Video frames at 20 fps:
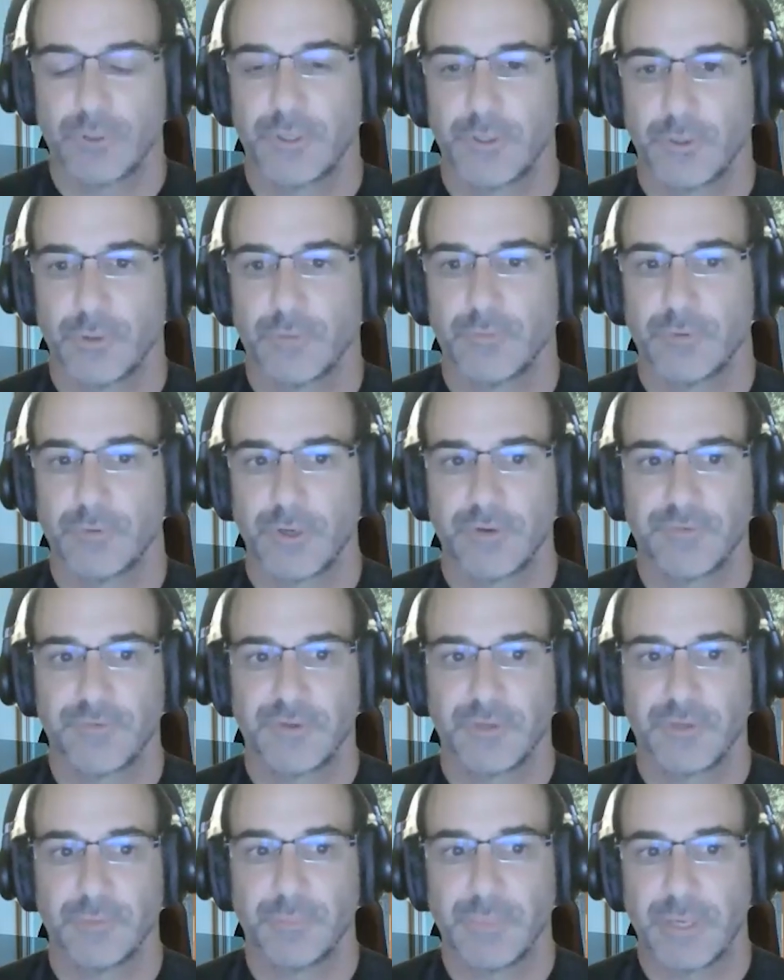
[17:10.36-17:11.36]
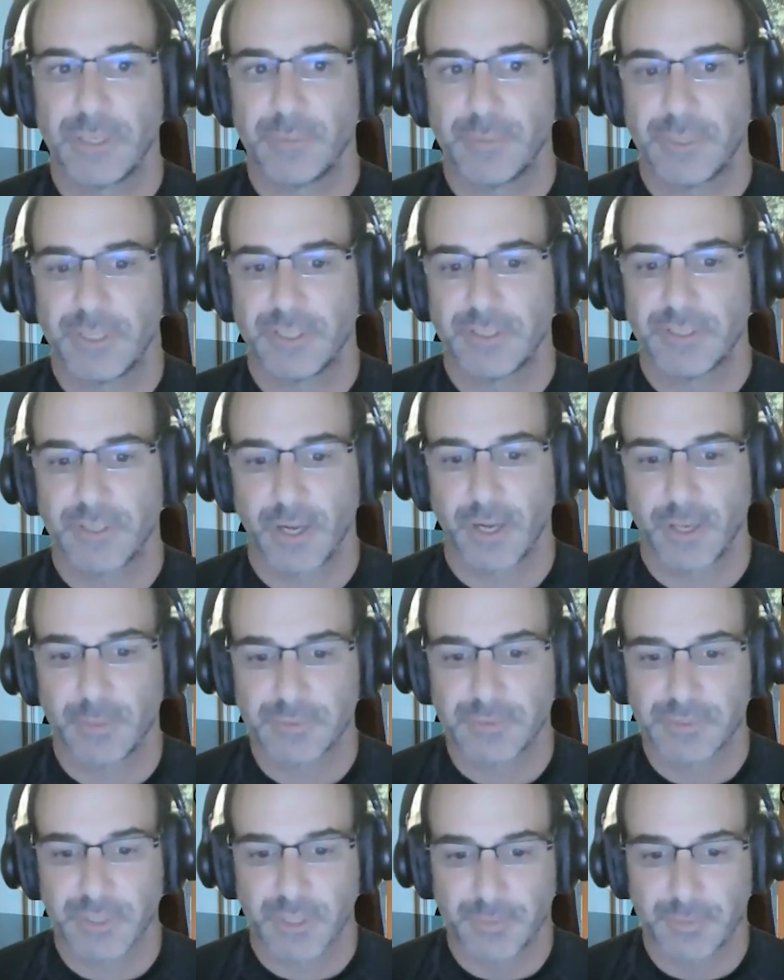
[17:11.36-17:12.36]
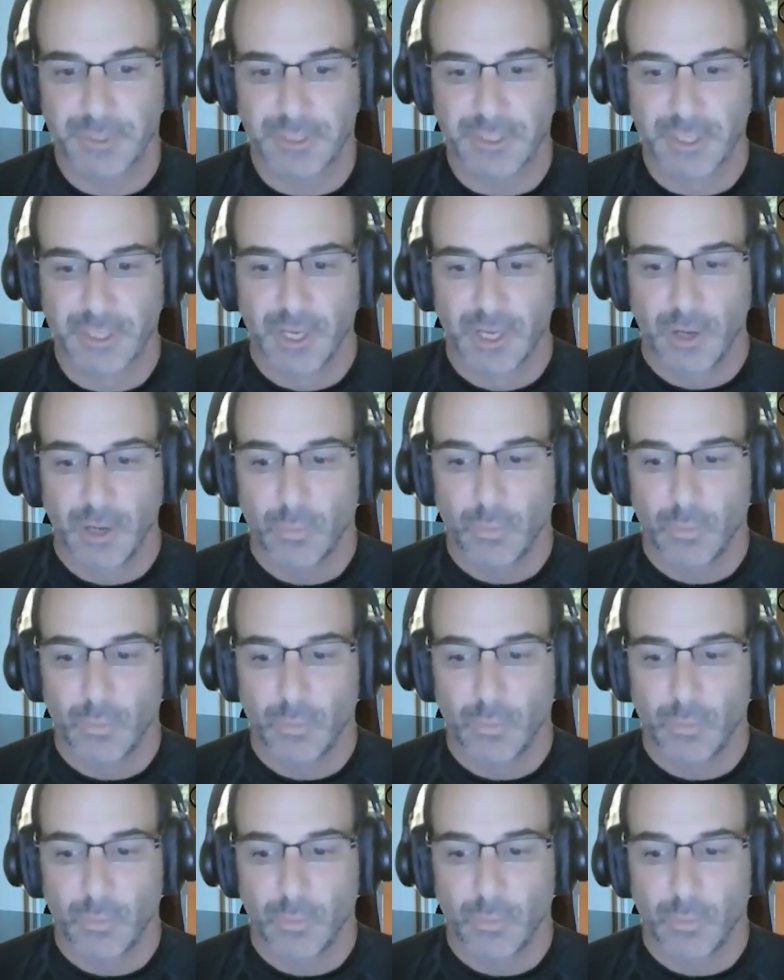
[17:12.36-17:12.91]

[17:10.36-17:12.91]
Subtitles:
and over. I've seen it many, many times. I mean,